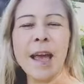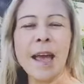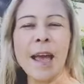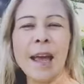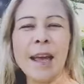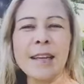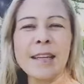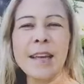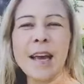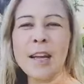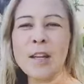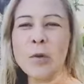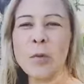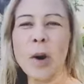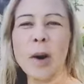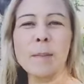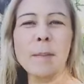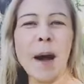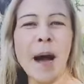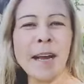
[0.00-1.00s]
and yet you
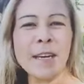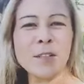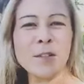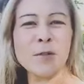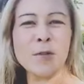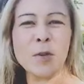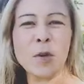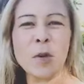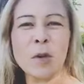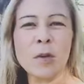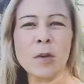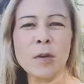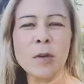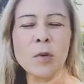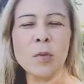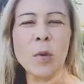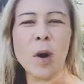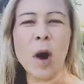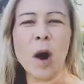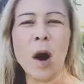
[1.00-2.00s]
are mindful,
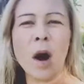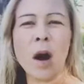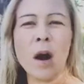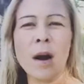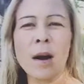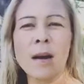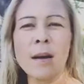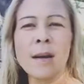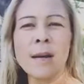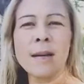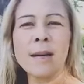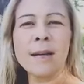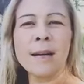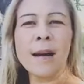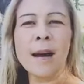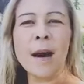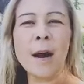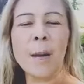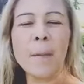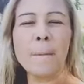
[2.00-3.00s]
you are
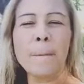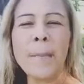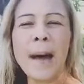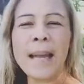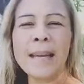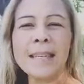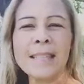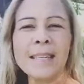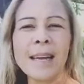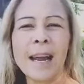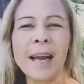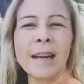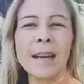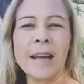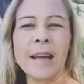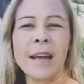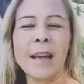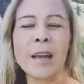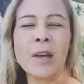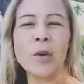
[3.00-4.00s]
um,
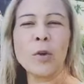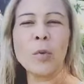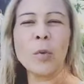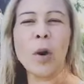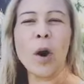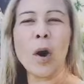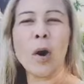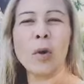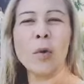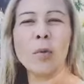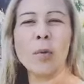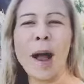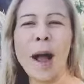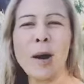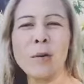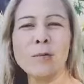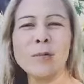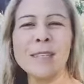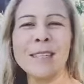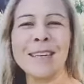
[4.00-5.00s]
meditating, you are
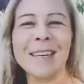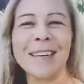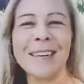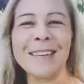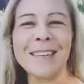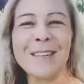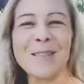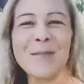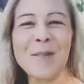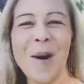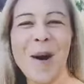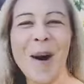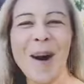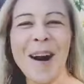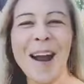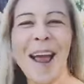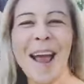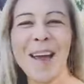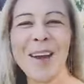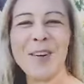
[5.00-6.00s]
grounded, you
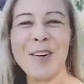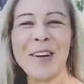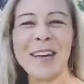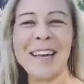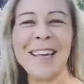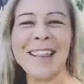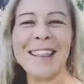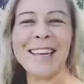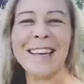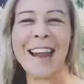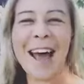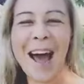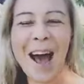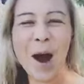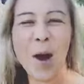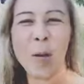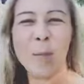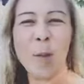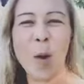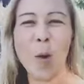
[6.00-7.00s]
are anchoring in the
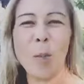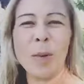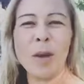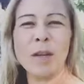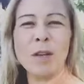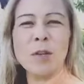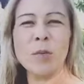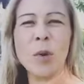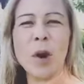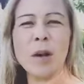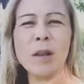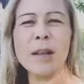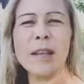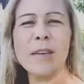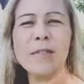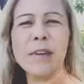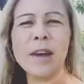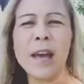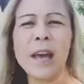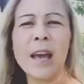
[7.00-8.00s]
now moment, you are
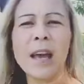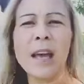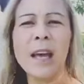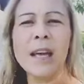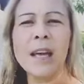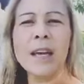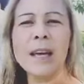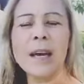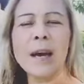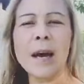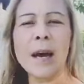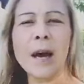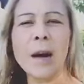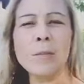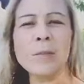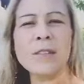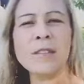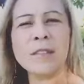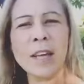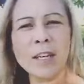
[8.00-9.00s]
living
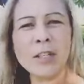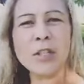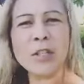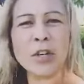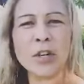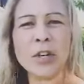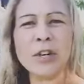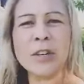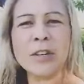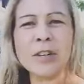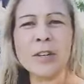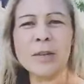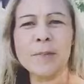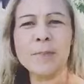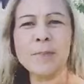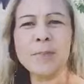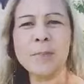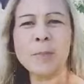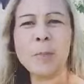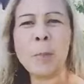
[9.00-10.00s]
um, centered.
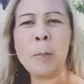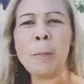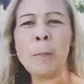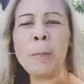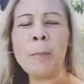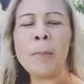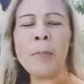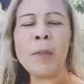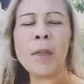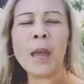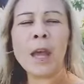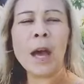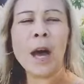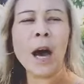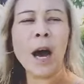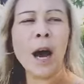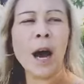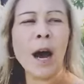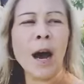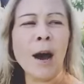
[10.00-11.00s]

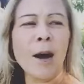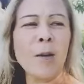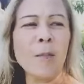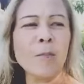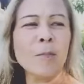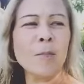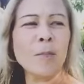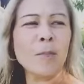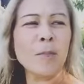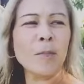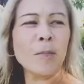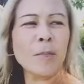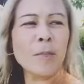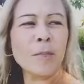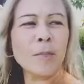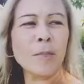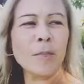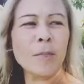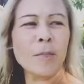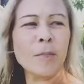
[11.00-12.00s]
Um,
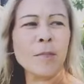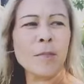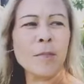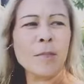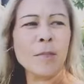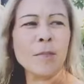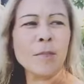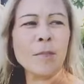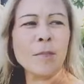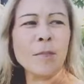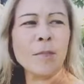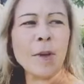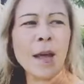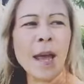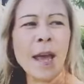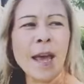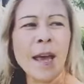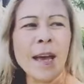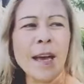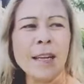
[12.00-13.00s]

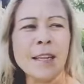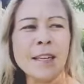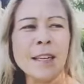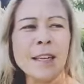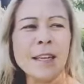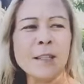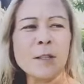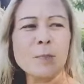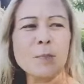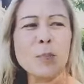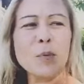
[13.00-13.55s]
and it's